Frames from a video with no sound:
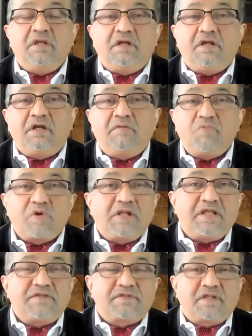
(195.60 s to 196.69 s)
uh, more or
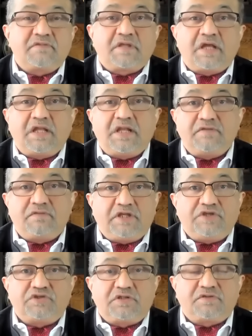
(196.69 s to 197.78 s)
less as an
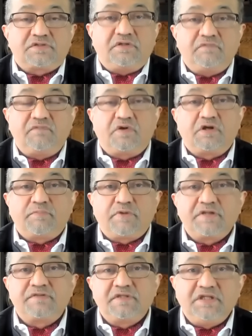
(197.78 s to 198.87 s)
isolationist foreign
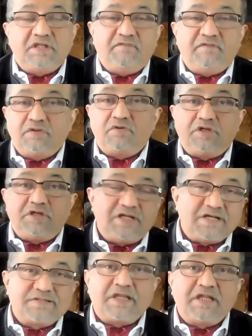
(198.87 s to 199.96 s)
policy, even though it
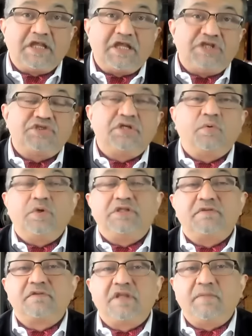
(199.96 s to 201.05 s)
does engage with
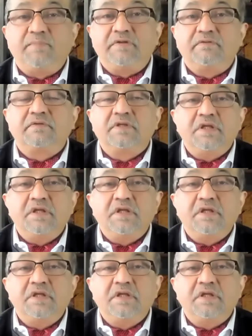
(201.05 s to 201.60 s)
its neighbors